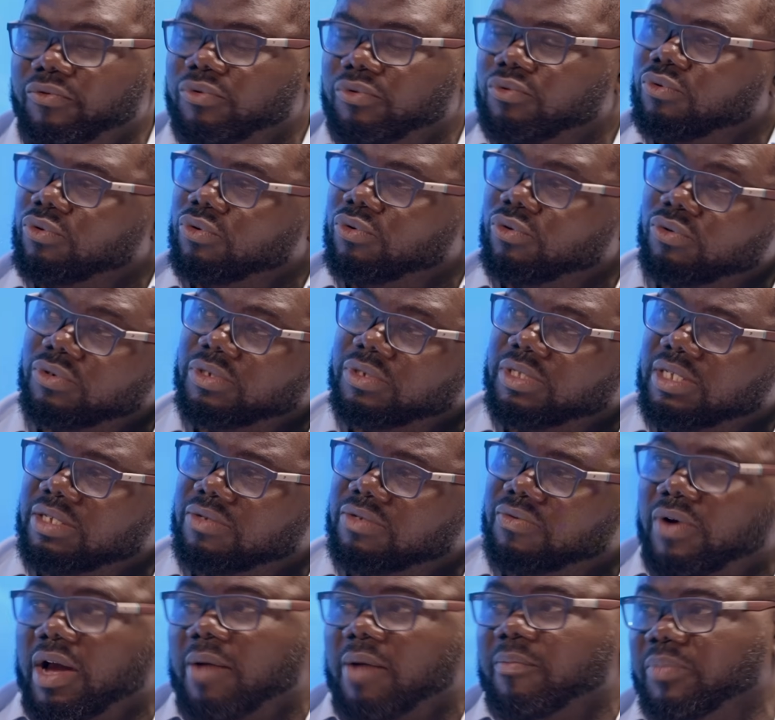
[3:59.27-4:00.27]
we could lose this,
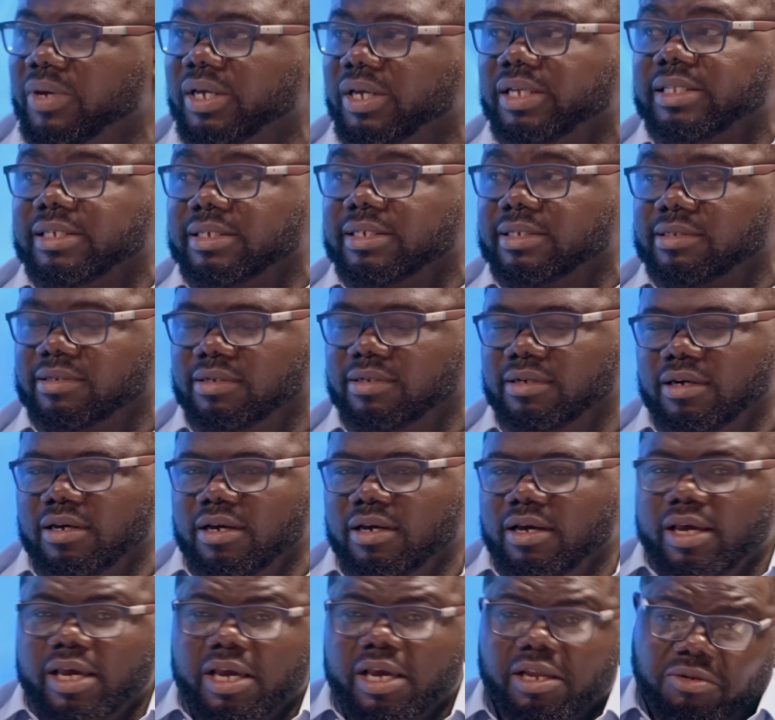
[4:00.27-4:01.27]
we can make this.
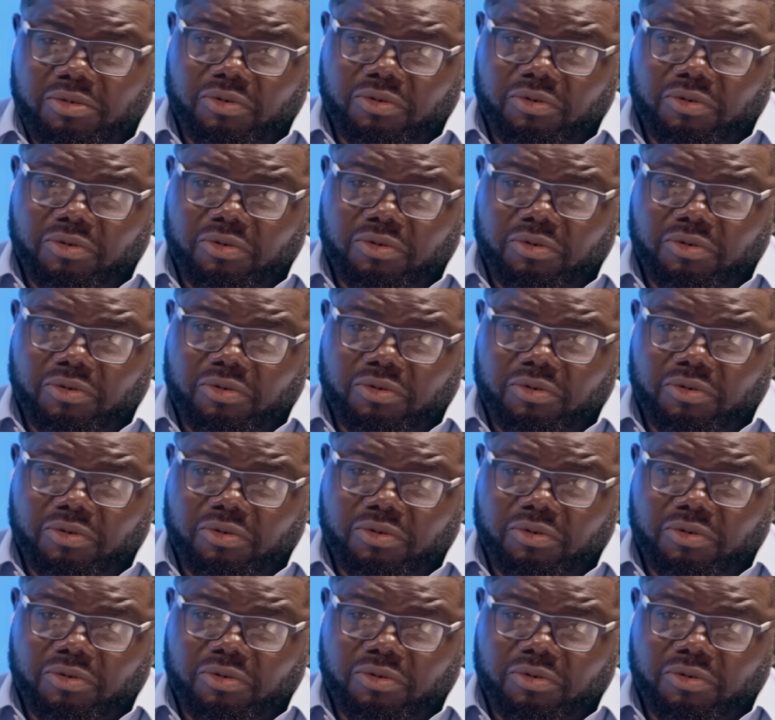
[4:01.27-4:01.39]
And